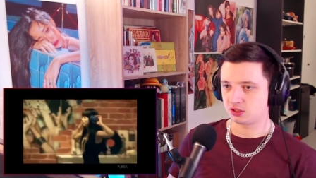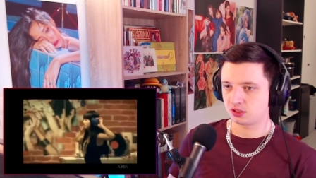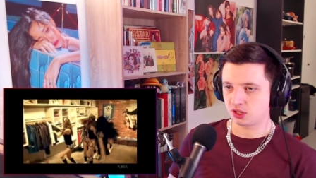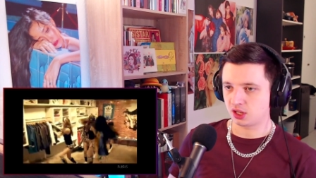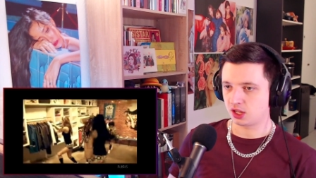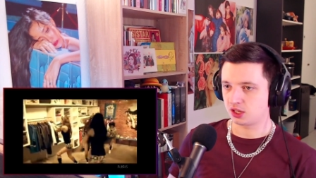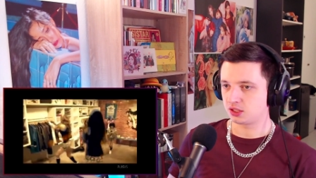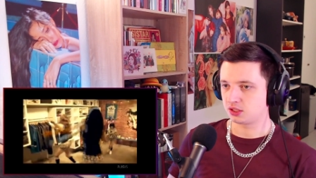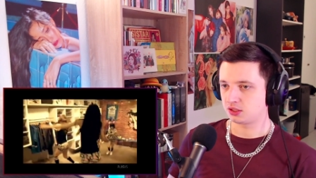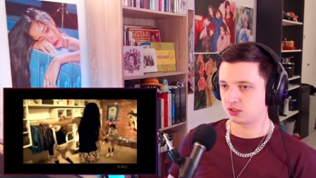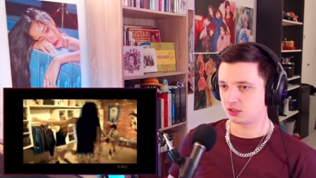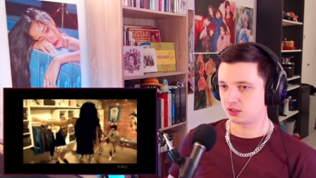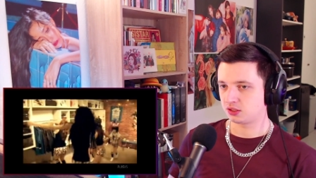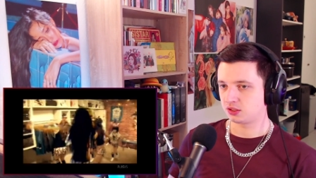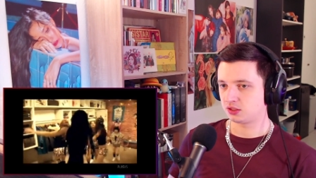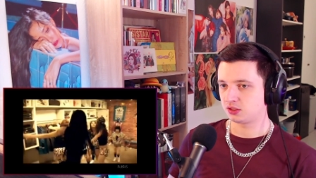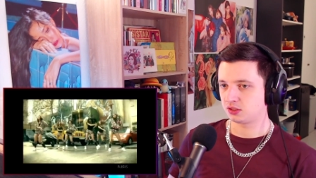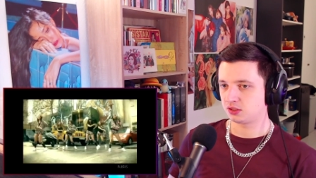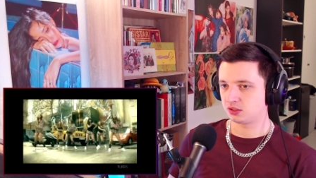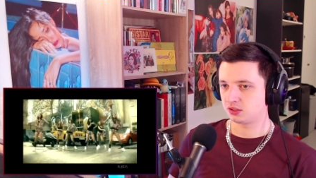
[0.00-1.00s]
and
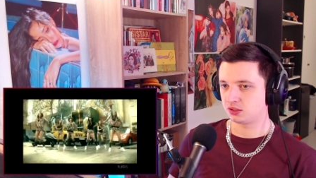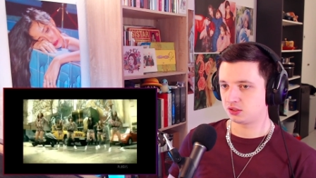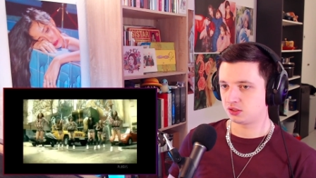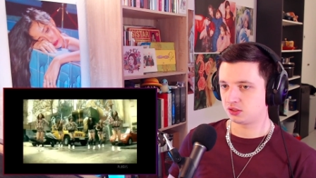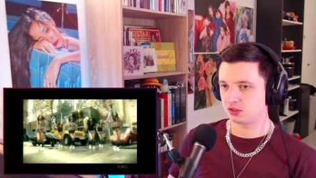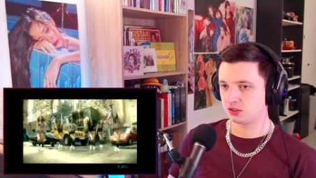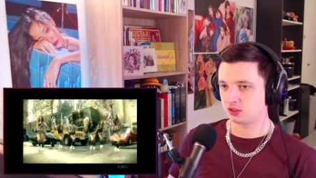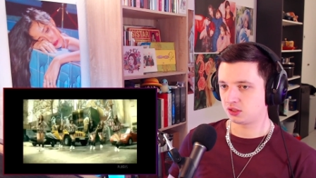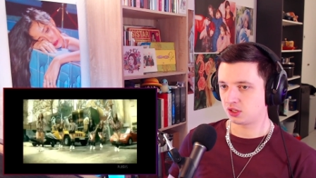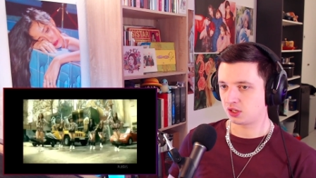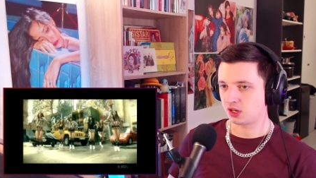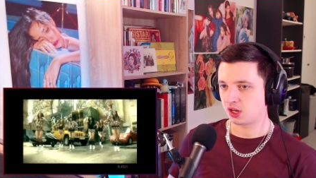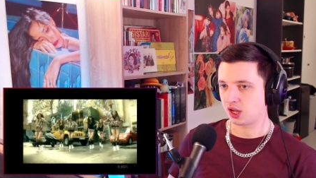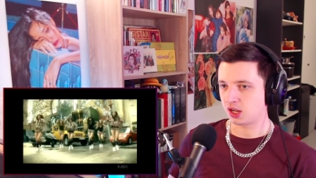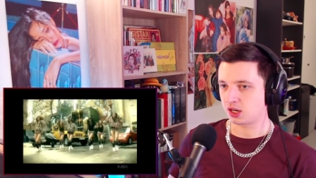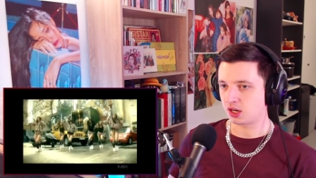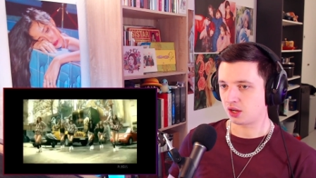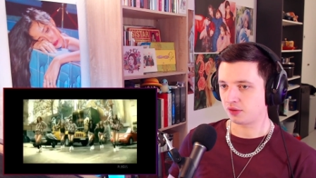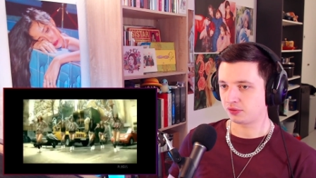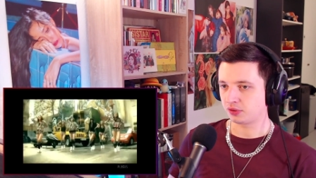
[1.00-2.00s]
the
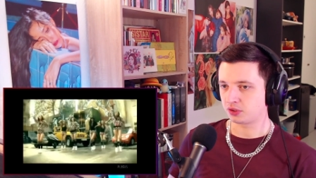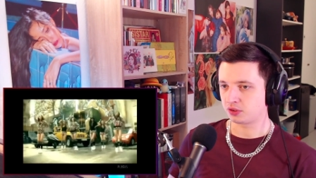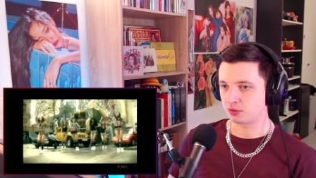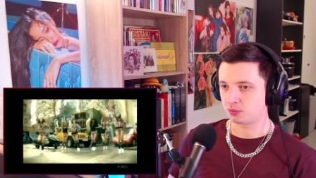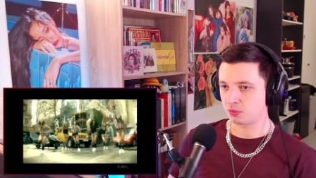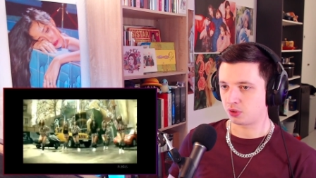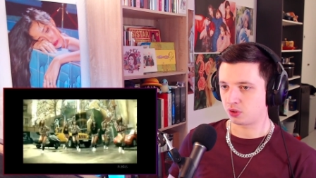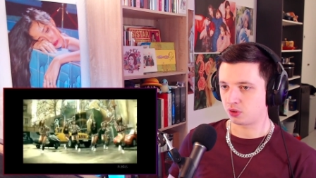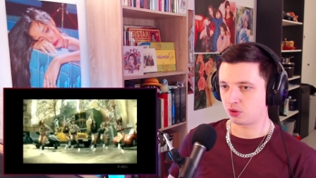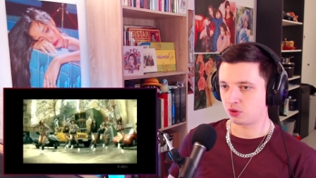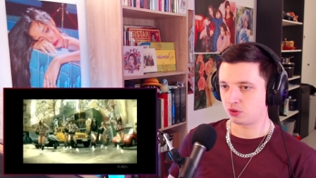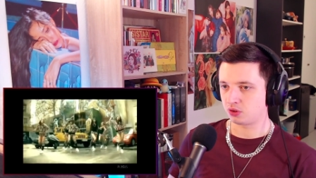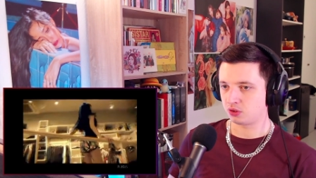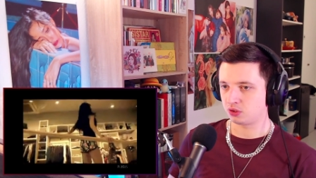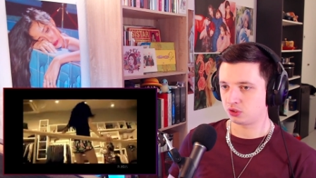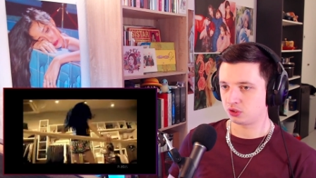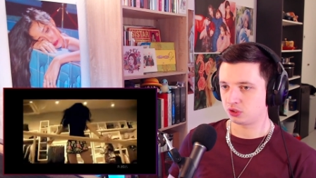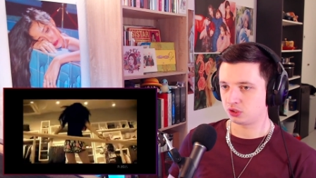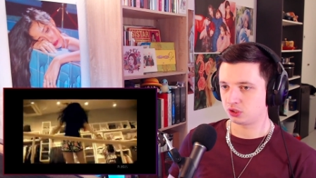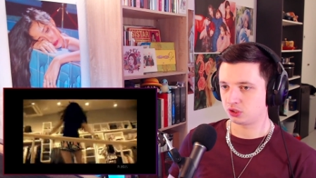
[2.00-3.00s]
night after tomorrow.
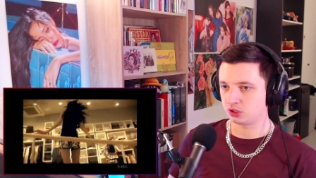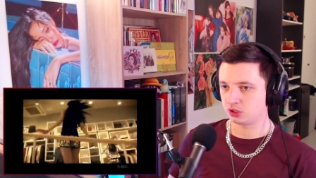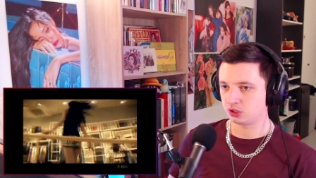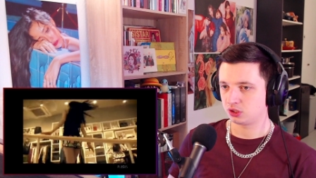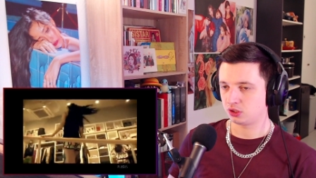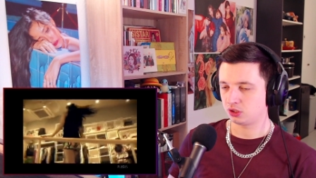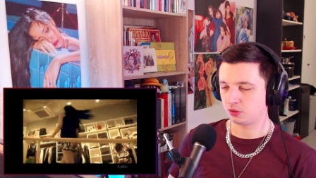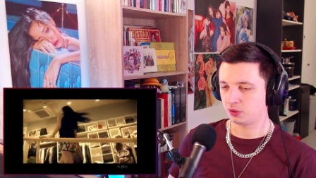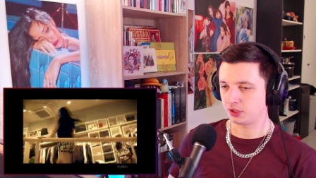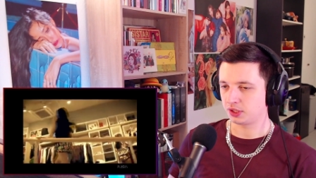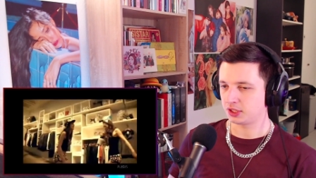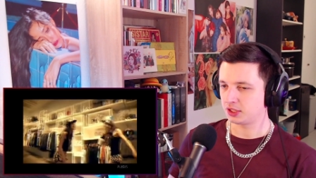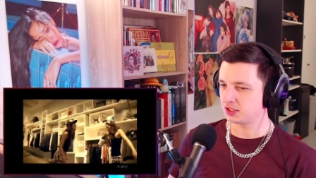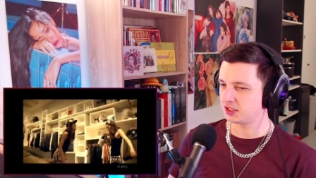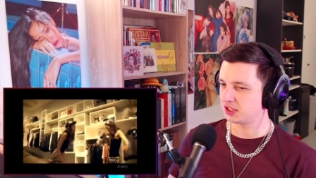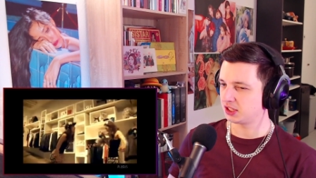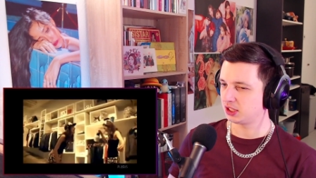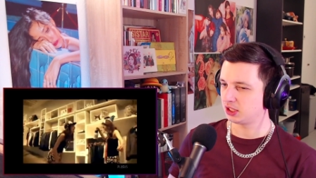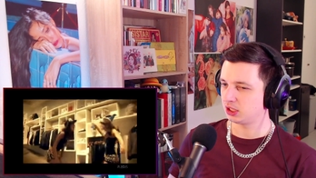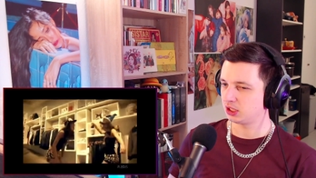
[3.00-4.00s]
What was I just
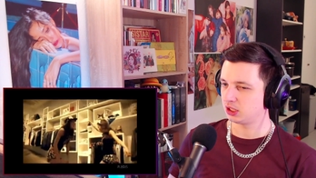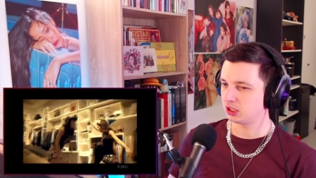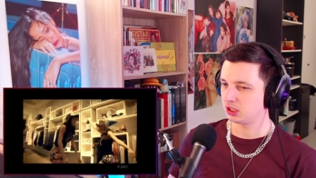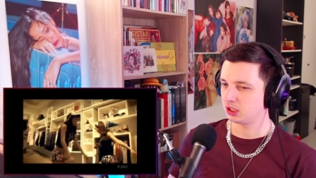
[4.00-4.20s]
saying?